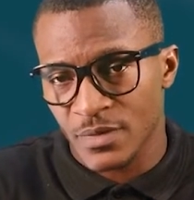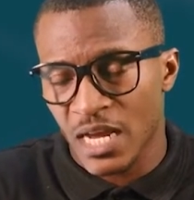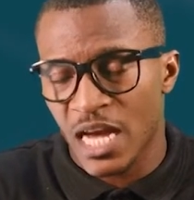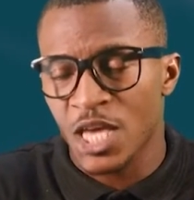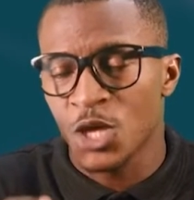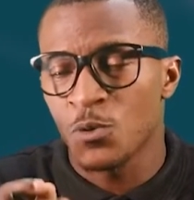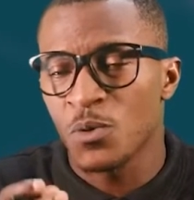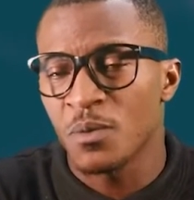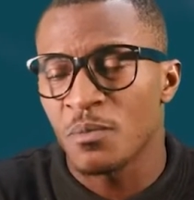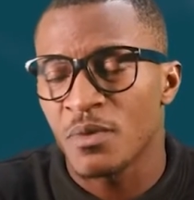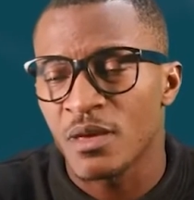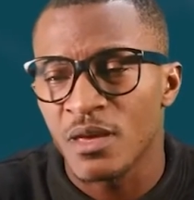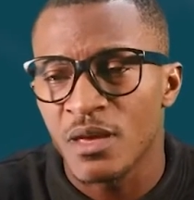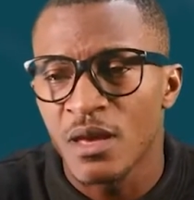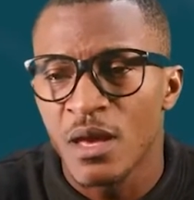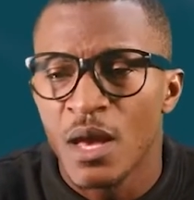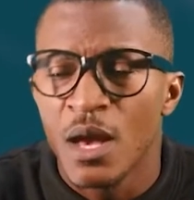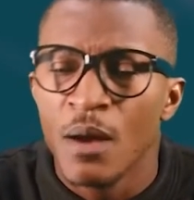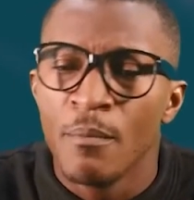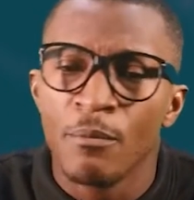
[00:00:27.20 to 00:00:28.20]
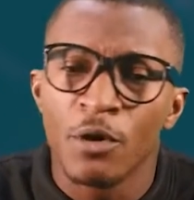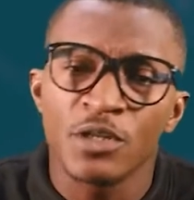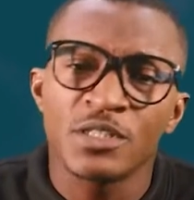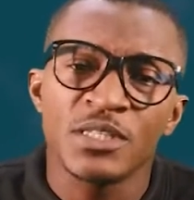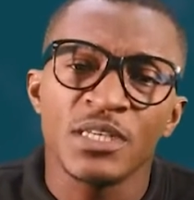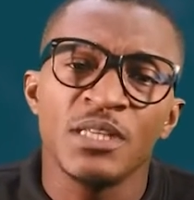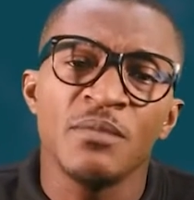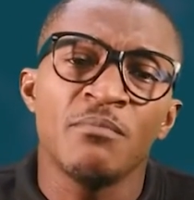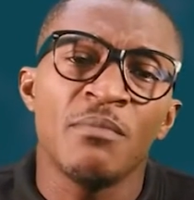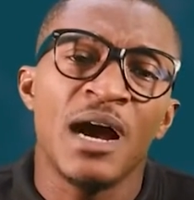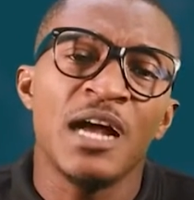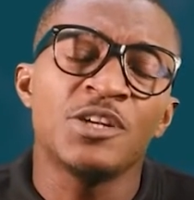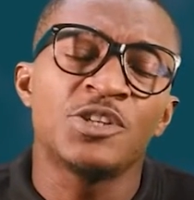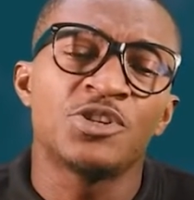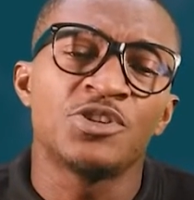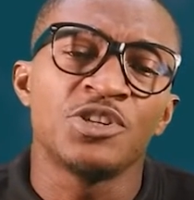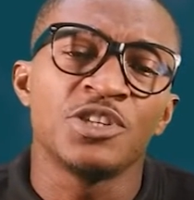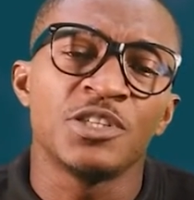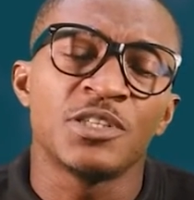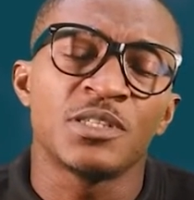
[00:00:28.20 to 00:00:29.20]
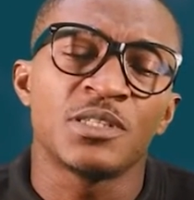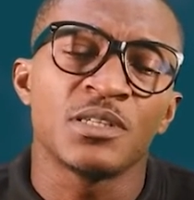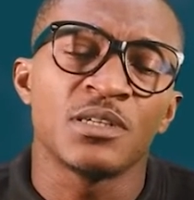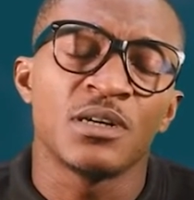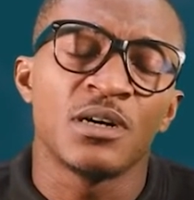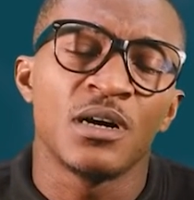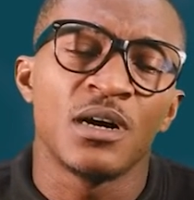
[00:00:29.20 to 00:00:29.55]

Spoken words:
Are you with me? But in matrix,